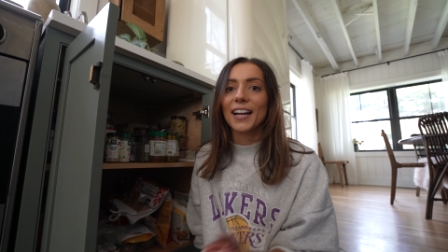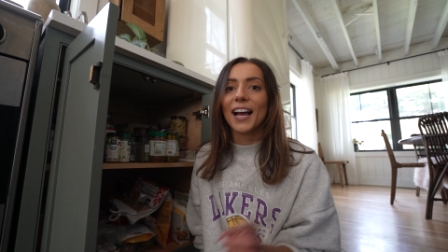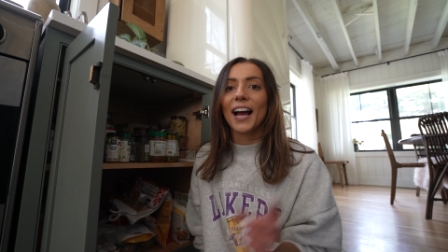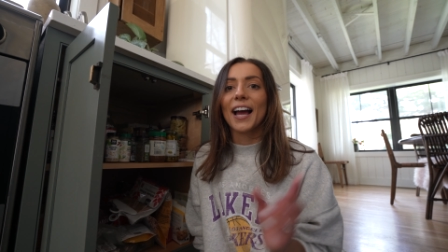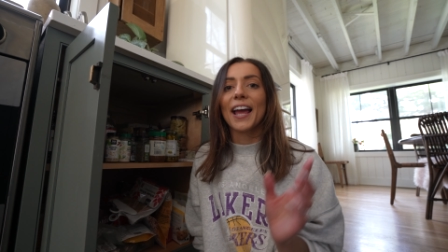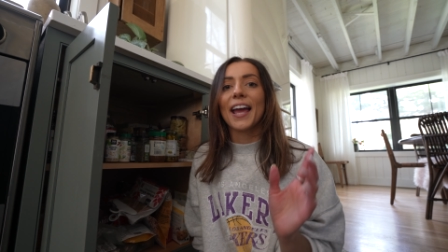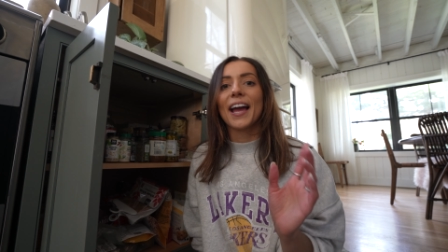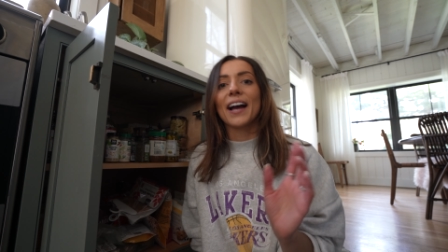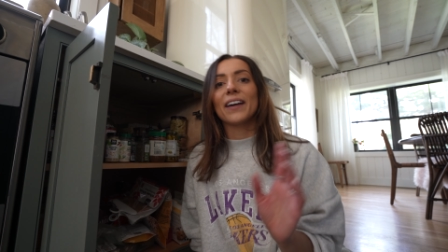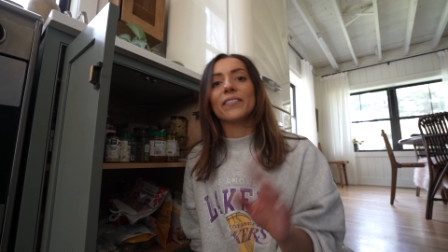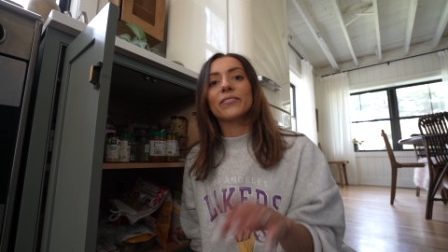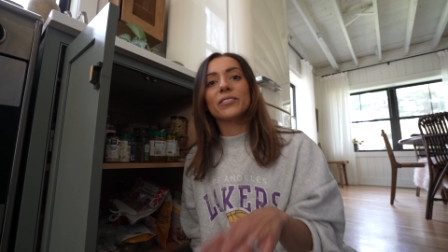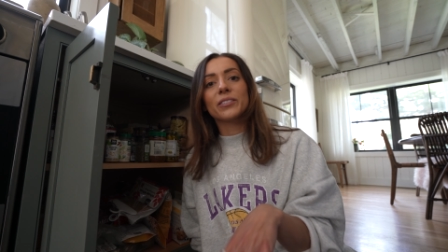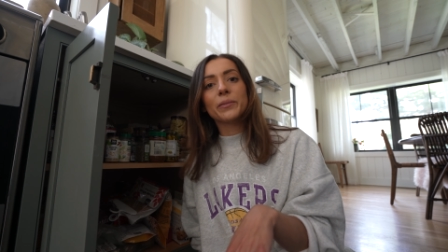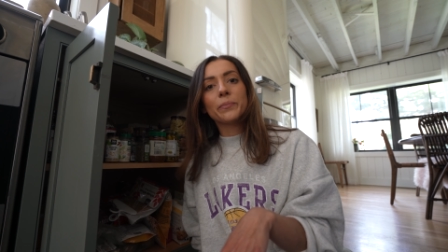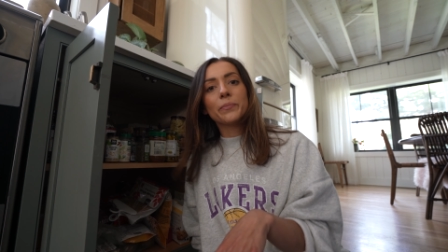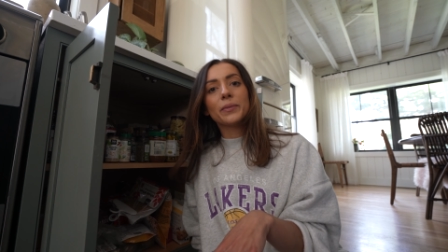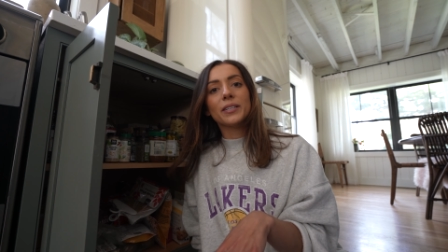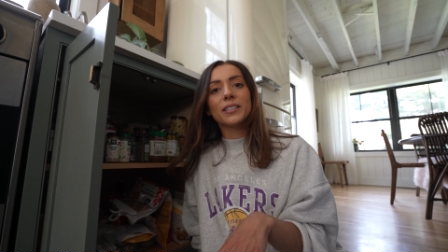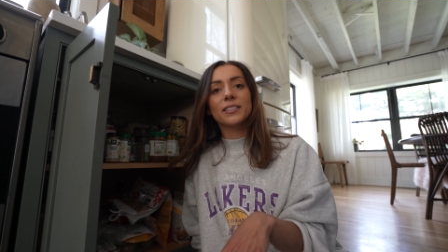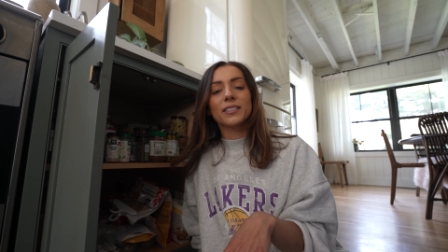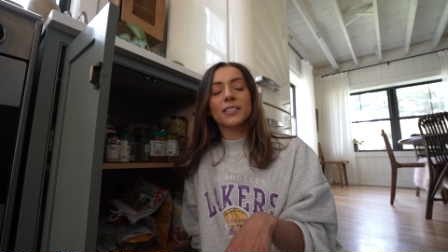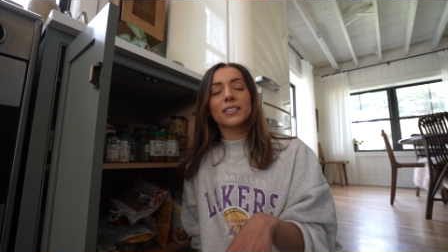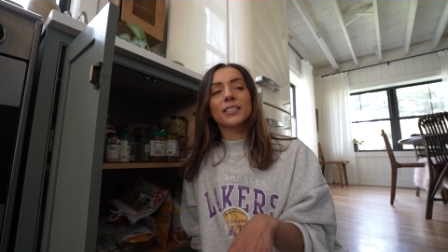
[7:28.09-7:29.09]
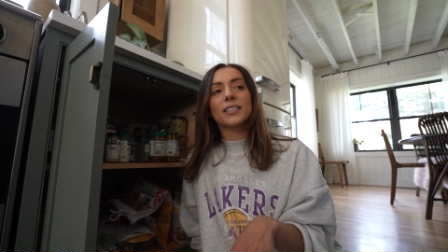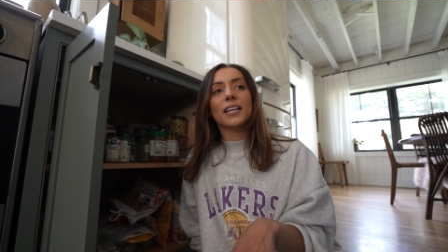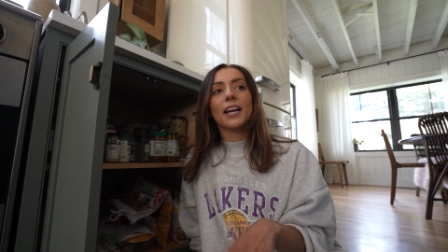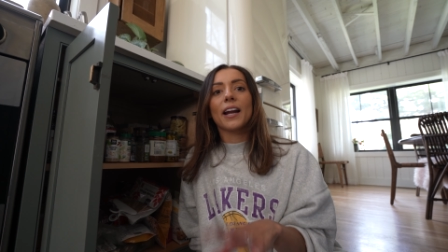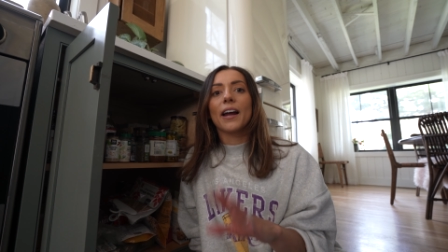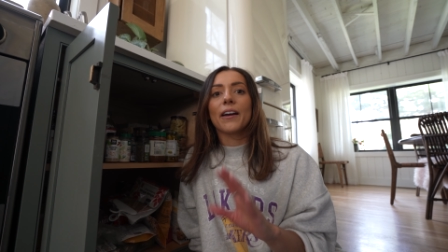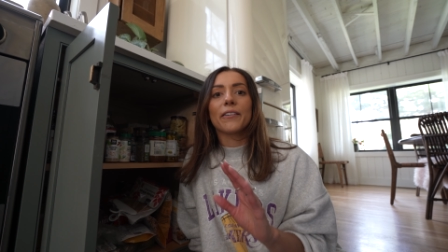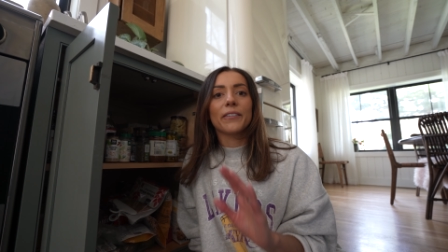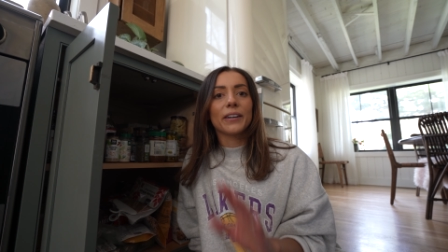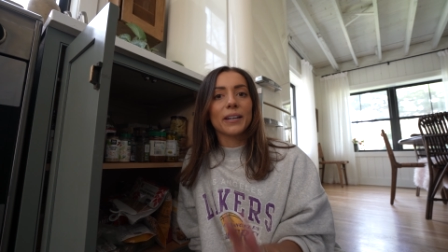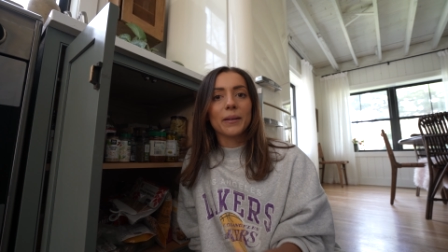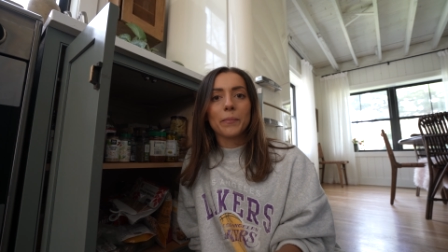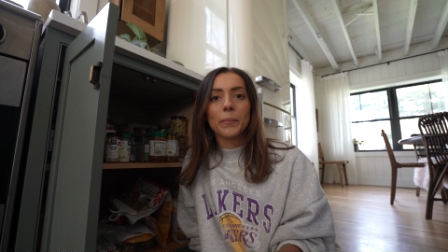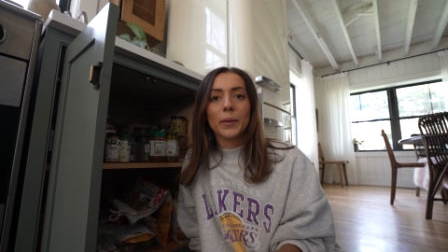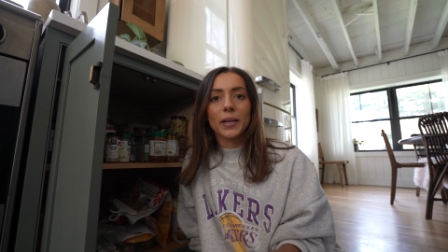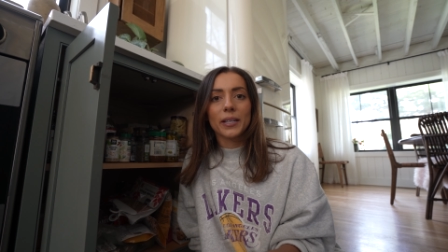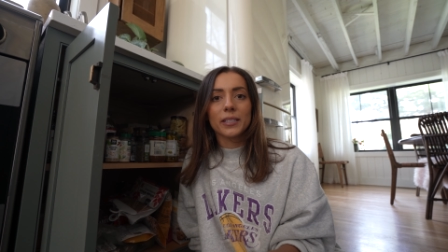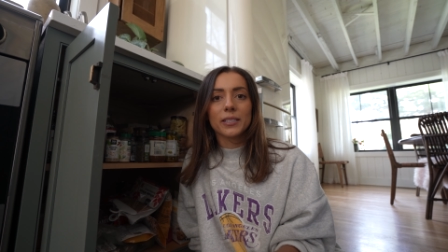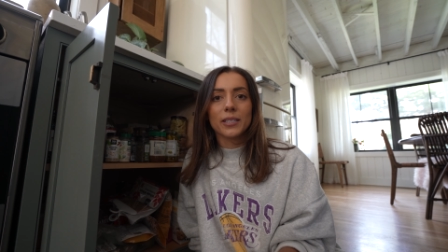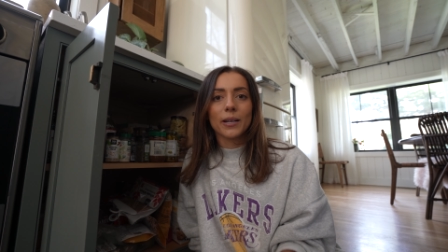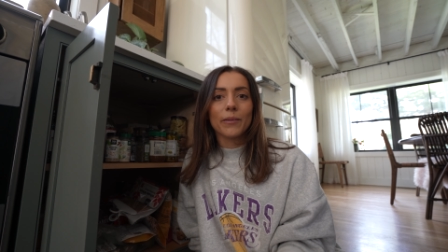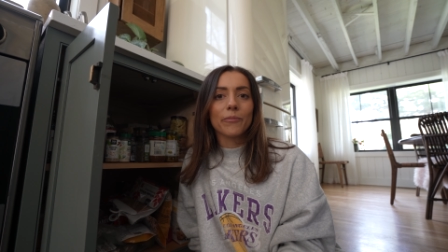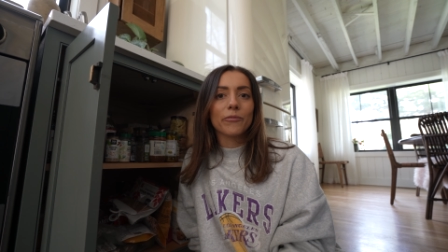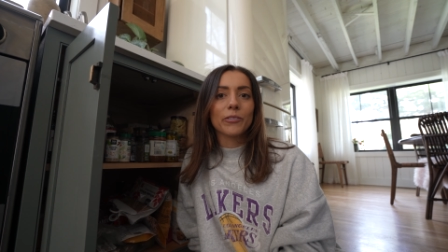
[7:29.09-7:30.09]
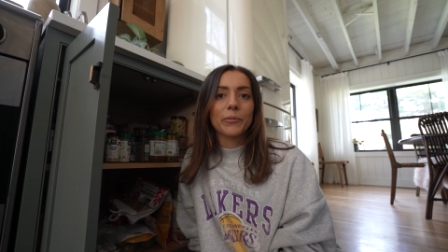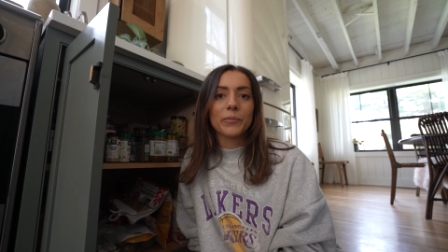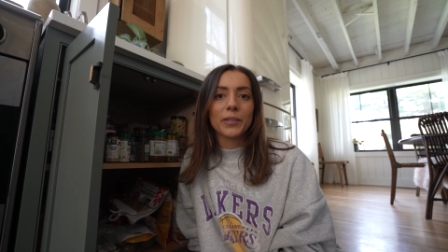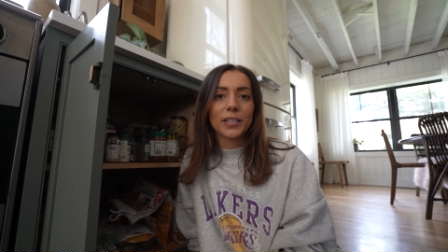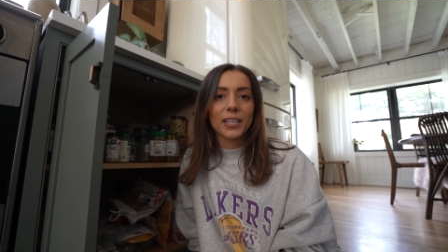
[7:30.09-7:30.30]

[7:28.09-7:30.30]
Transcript: I have some pieces that I already picked up from